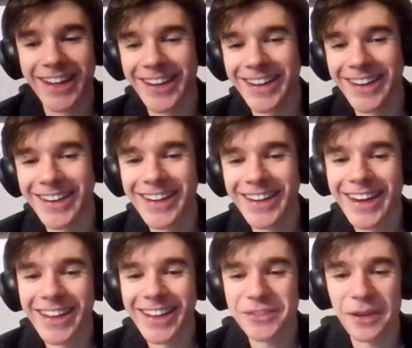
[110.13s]
At
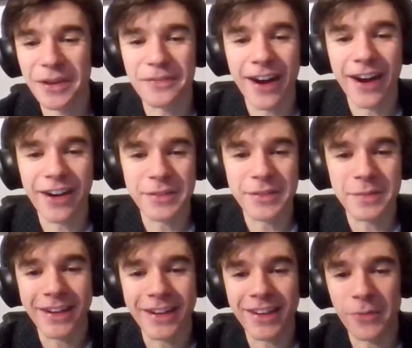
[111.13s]
least with our environments
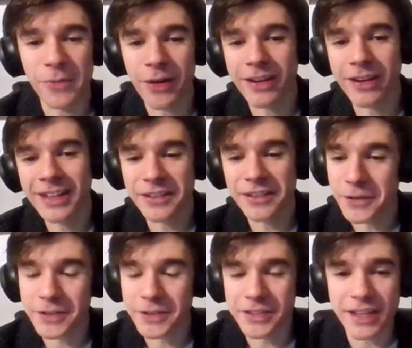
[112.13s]
being a lot more
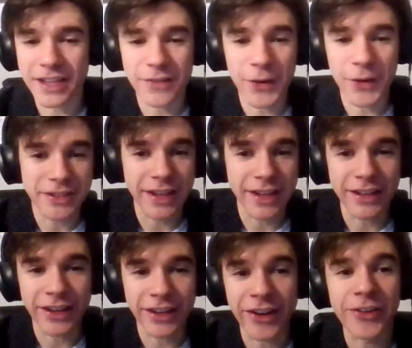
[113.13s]
difficult to stay focused in, you